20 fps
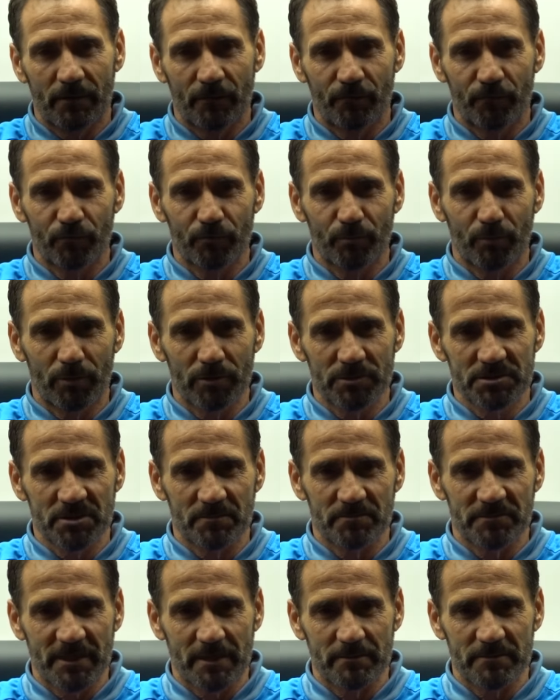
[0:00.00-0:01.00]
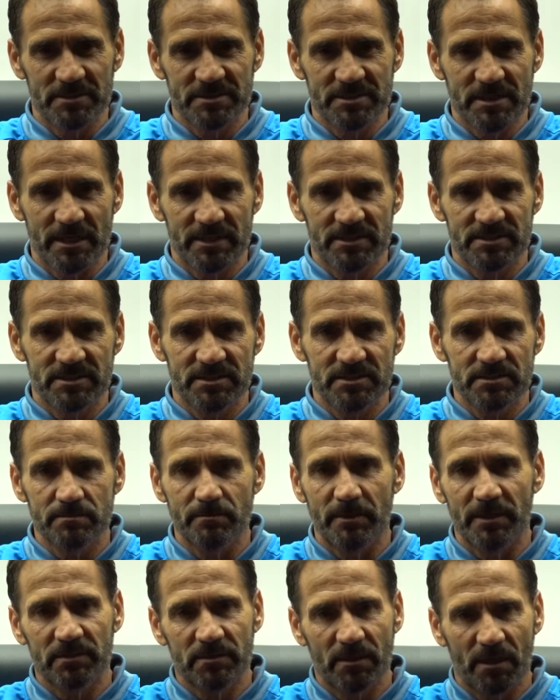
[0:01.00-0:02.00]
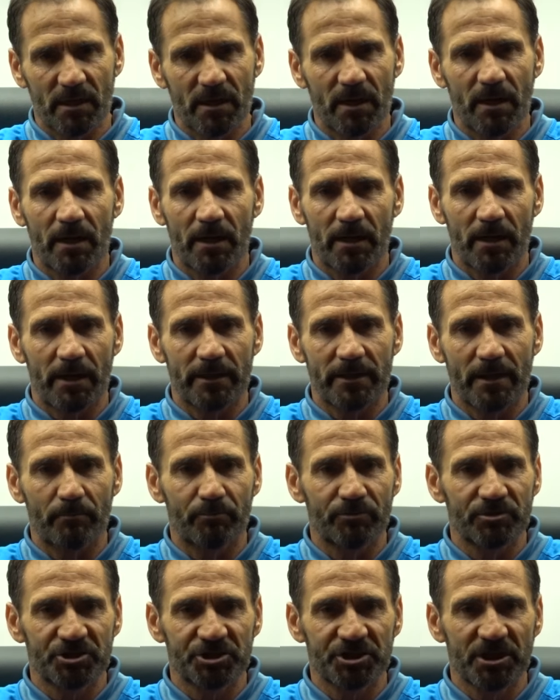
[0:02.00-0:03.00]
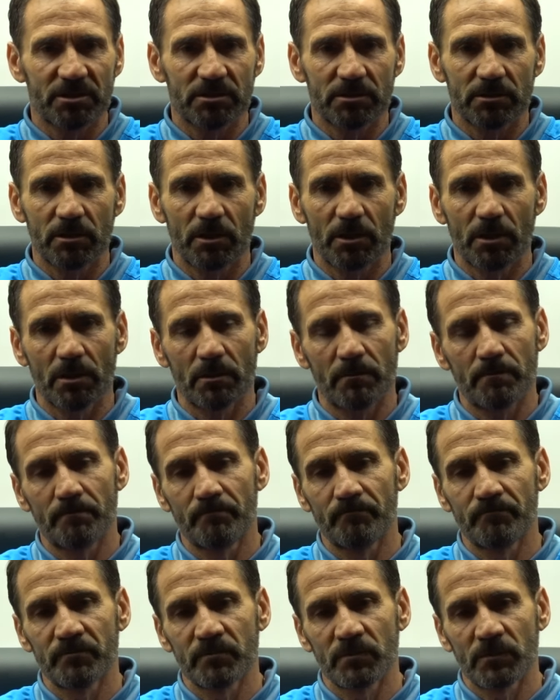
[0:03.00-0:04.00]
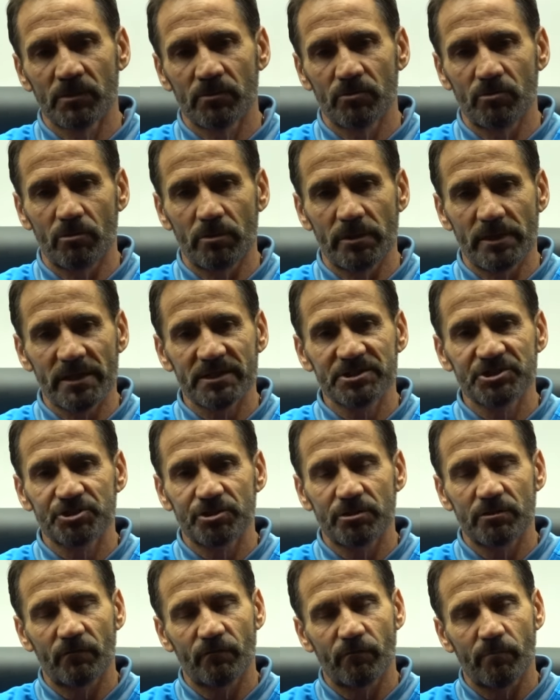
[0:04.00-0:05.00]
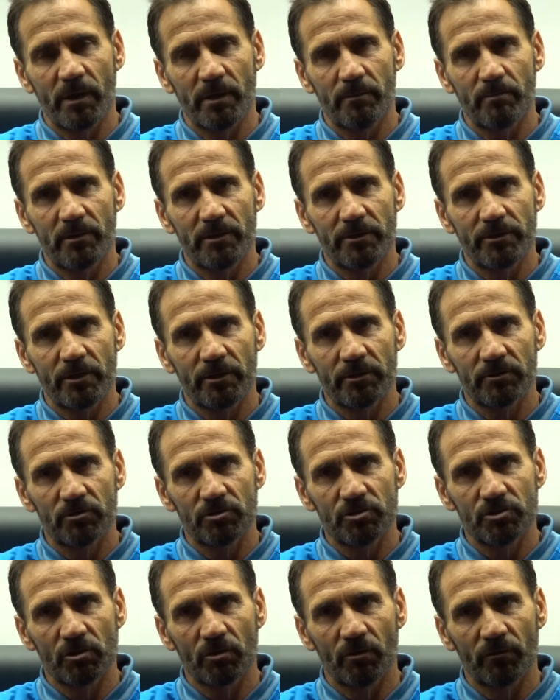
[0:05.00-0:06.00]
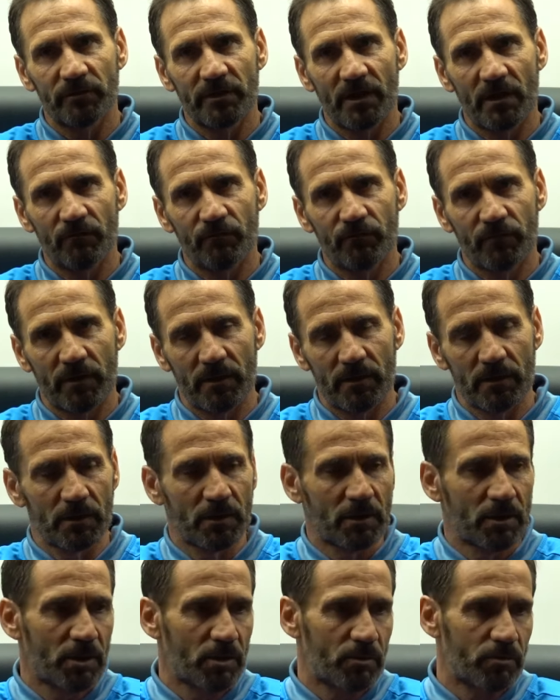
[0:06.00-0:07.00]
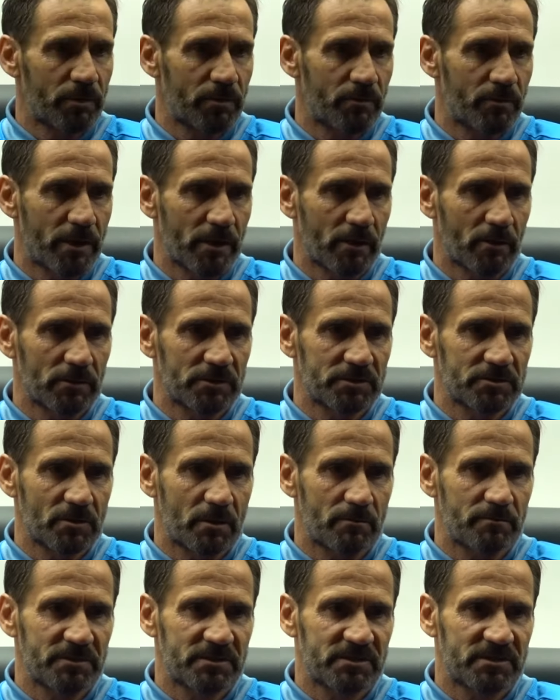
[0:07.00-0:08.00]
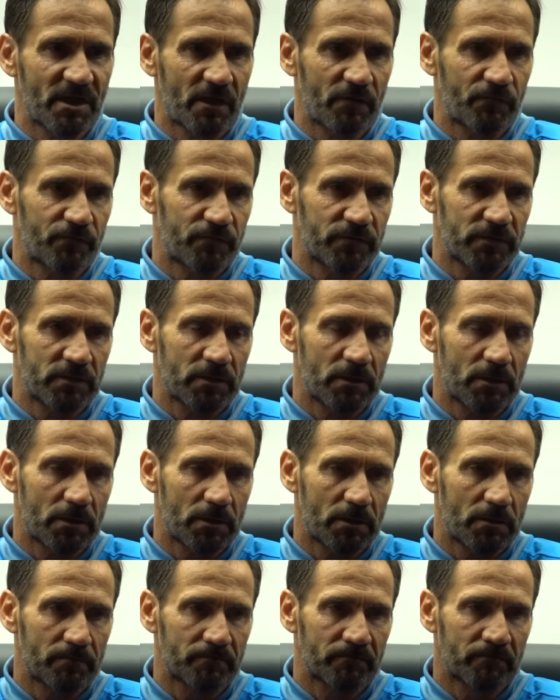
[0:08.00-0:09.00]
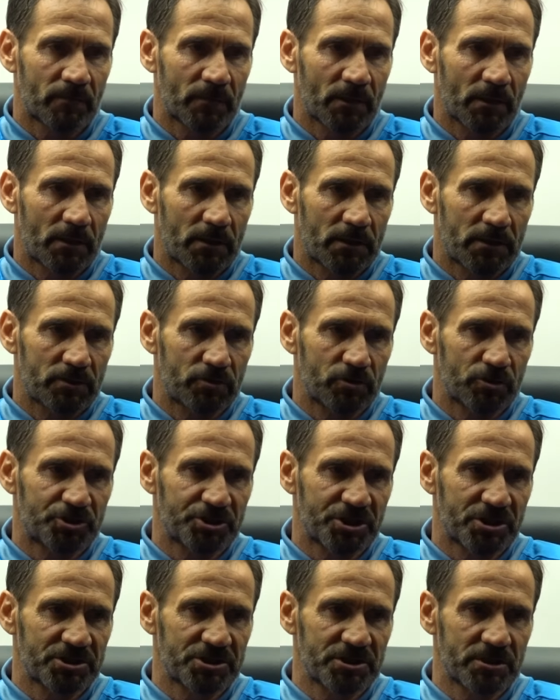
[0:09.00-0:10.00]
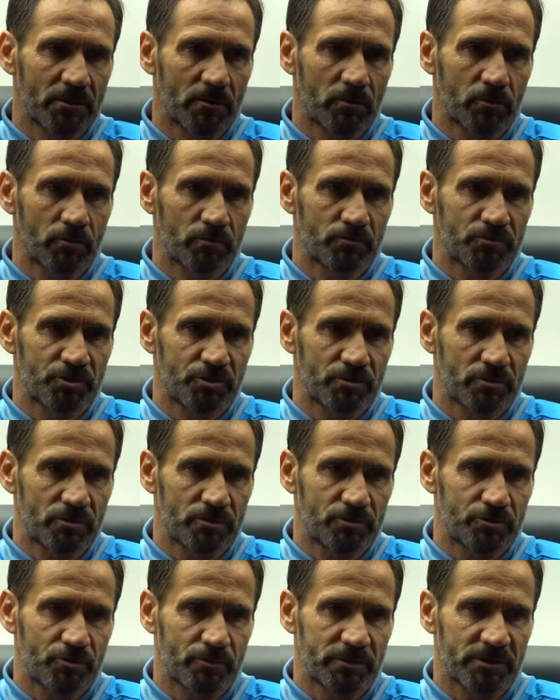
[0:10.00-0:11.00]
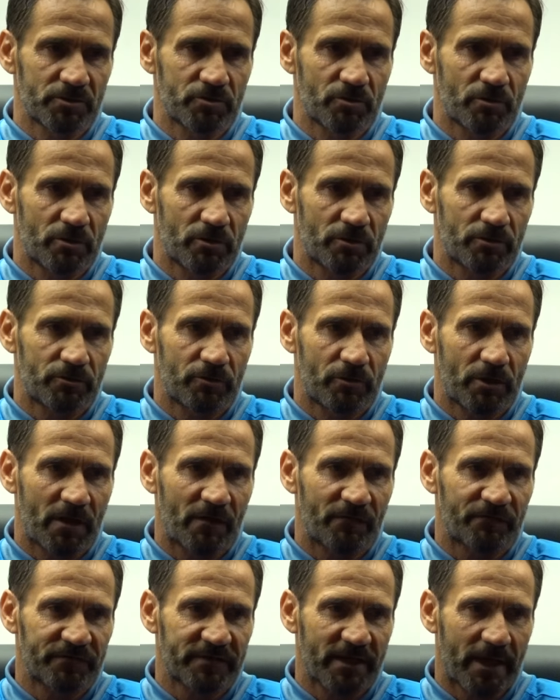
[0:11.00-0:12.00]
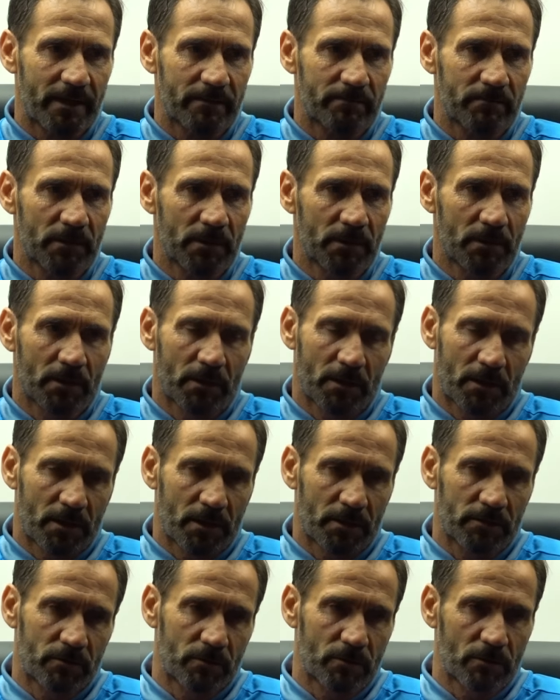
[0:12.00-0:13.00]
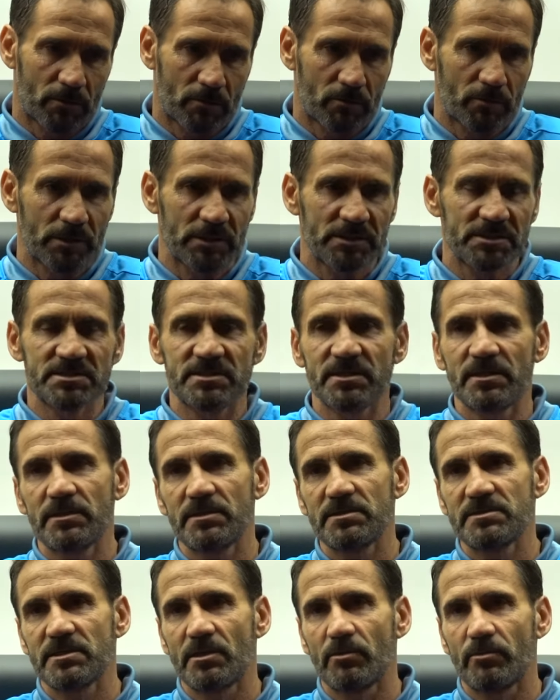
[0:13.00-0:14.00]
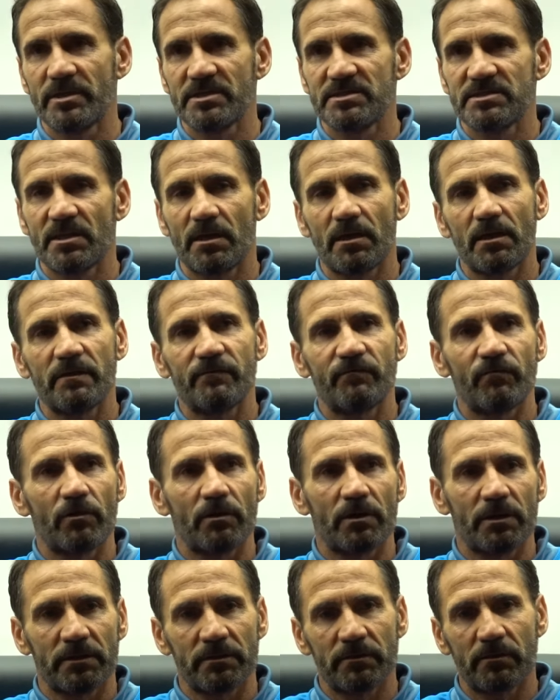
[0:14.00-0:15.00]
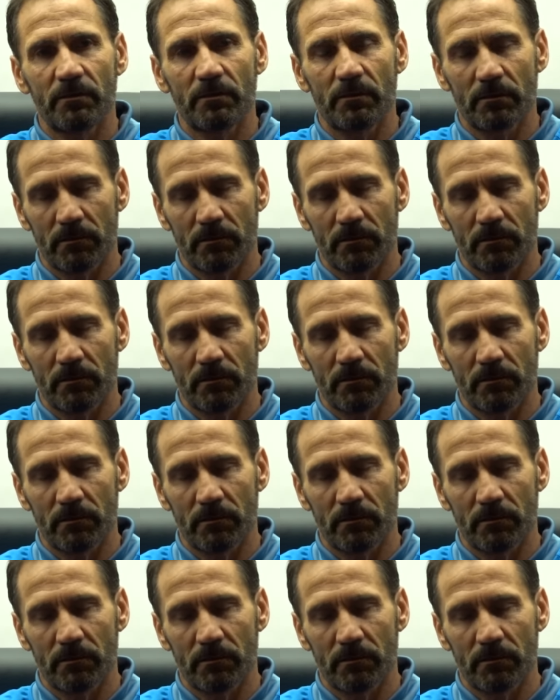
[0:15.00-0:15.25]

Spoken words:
Football sometimes is like this, but I appreciate the reaction of my player in the second half. We were a little bit tough in the changing room during the half time, and really they raised their level. And